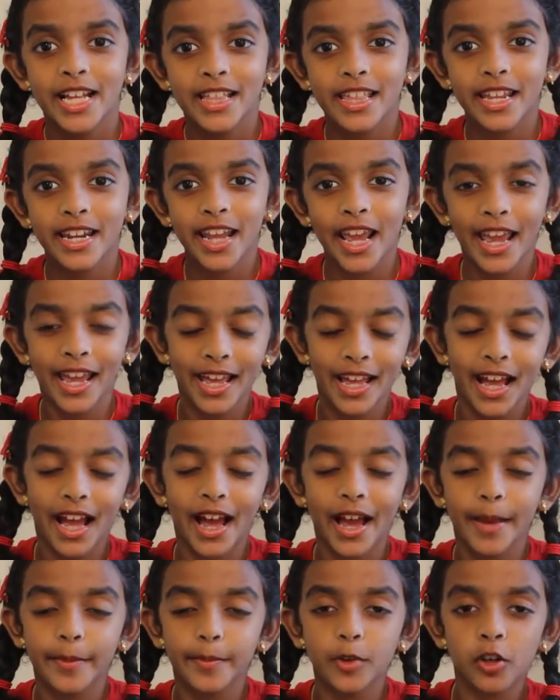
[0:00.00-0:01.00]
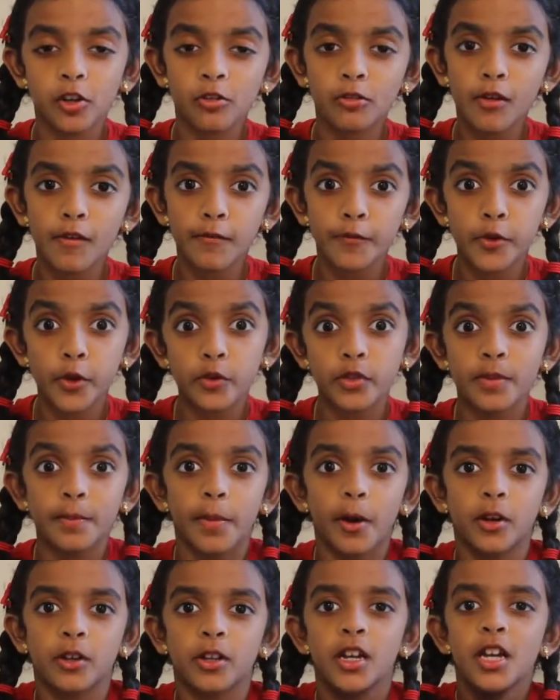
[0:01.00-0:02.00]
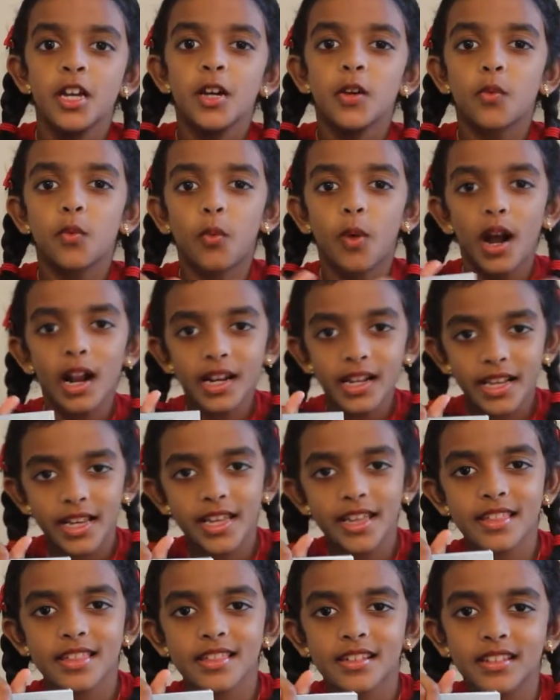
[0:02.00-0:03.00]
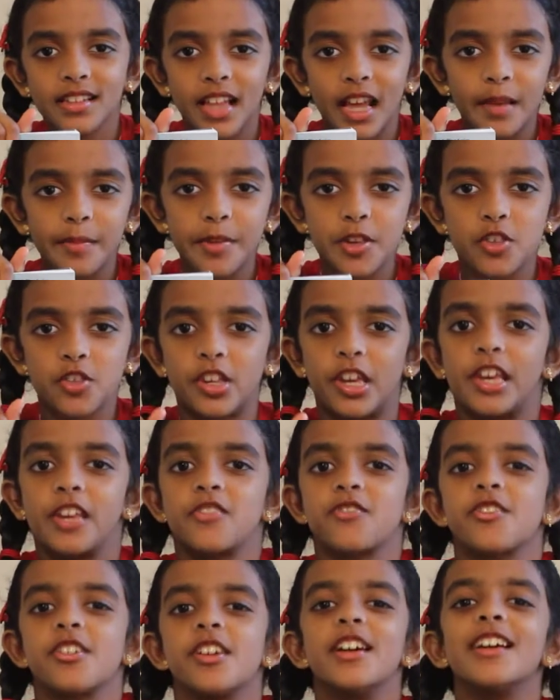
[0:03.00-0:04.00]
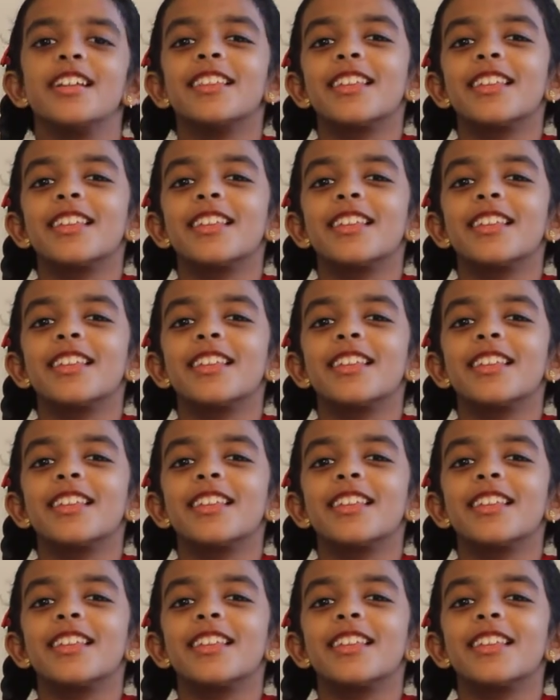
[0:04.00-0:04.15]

Today I'm going to review the book, What is Climate Change?